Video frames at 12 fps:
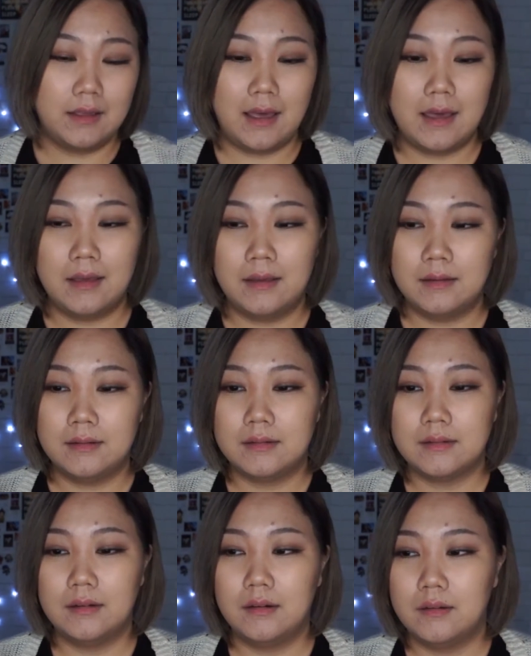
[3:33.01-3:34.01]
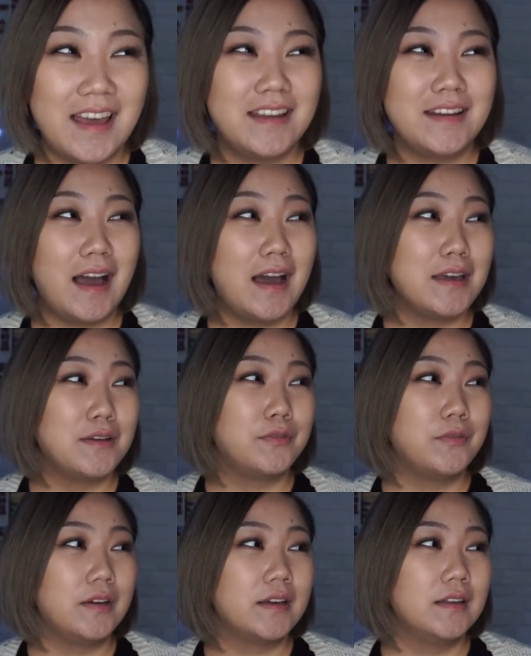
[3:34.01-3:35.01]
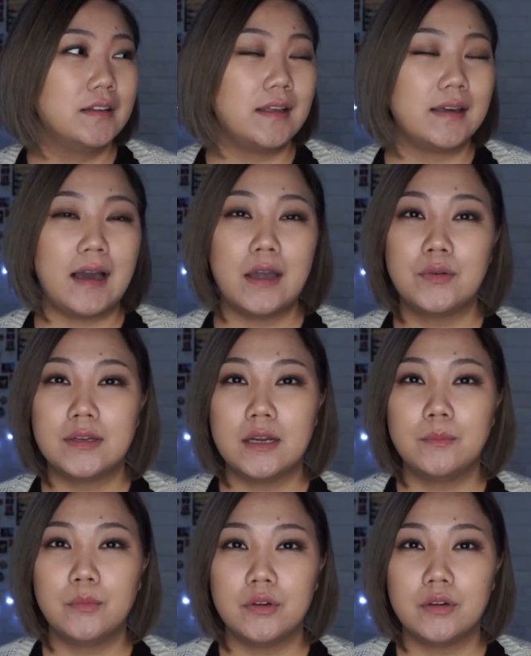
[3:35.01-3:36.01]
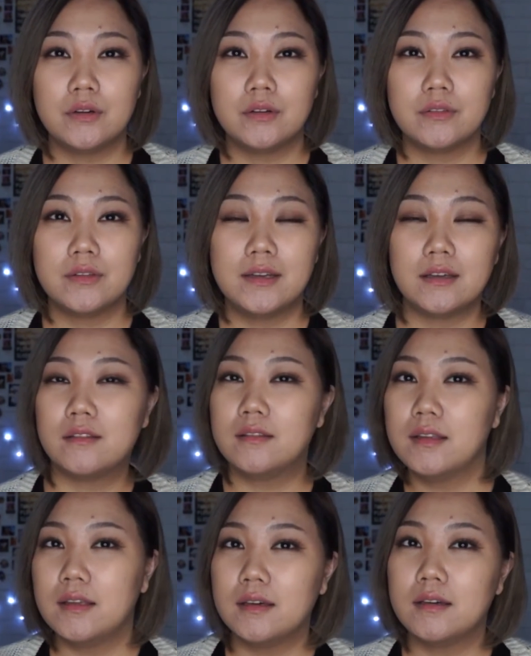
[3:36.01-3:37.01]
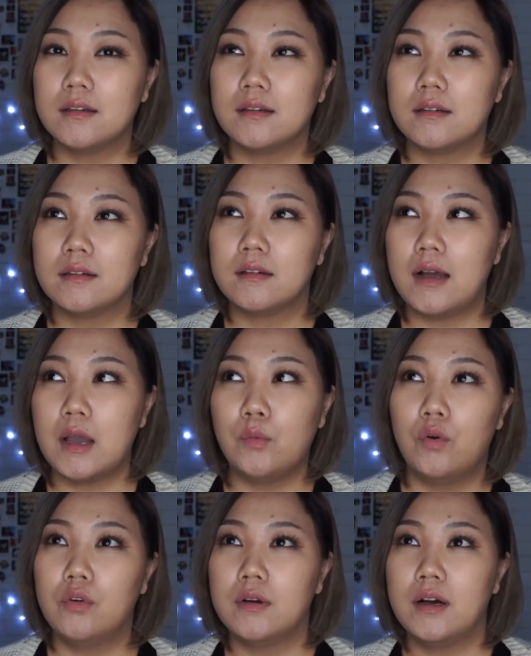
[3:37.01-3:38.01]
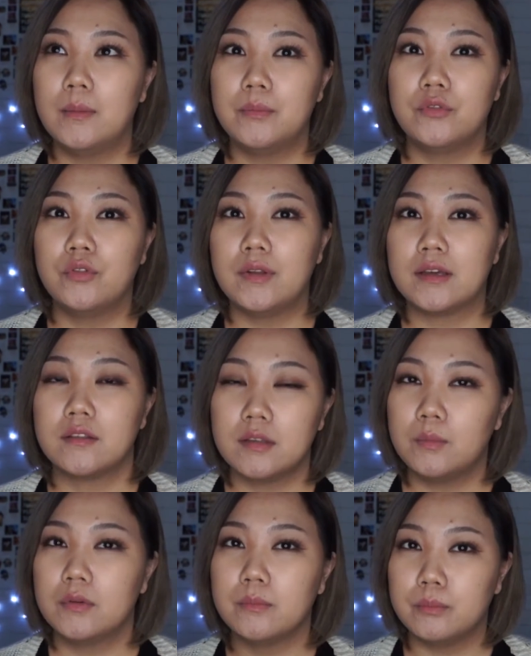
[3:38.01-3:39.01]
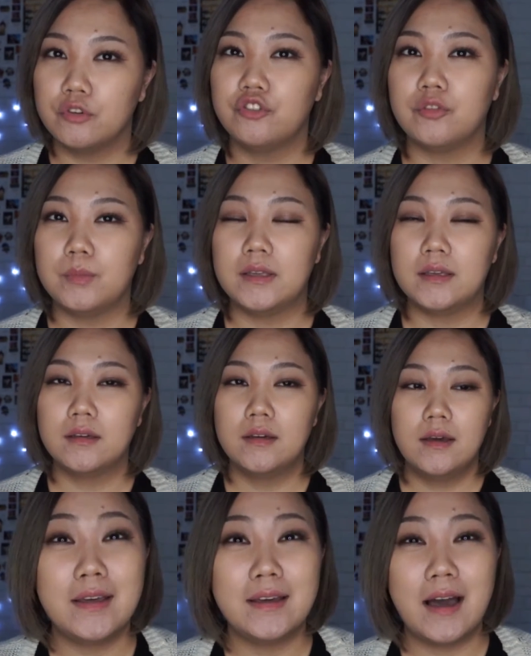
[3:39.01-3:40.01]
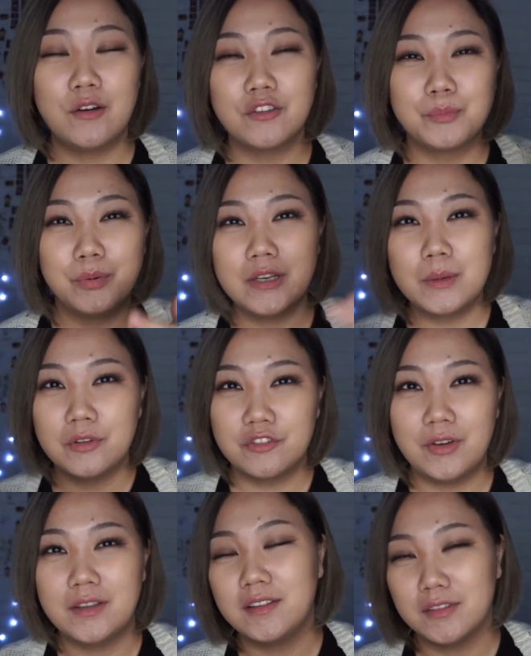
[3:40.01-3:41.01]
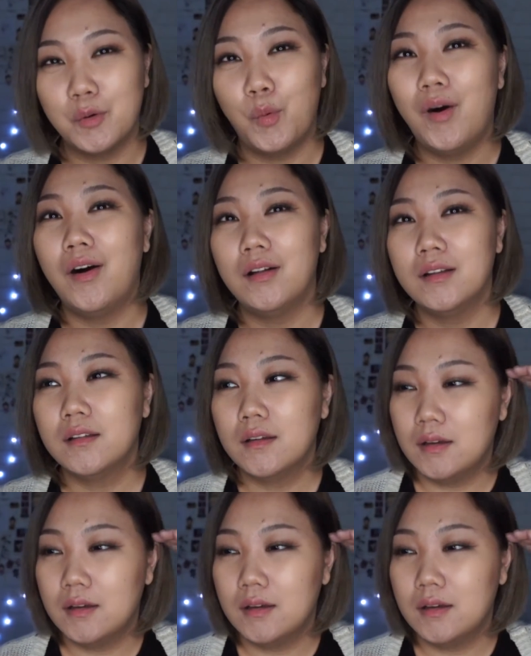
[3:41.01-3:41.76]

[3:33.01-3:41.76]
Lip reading: And I freaking, like, I remember the next thing, I woke up to like someone pushing me. I was pretty much facing the wall,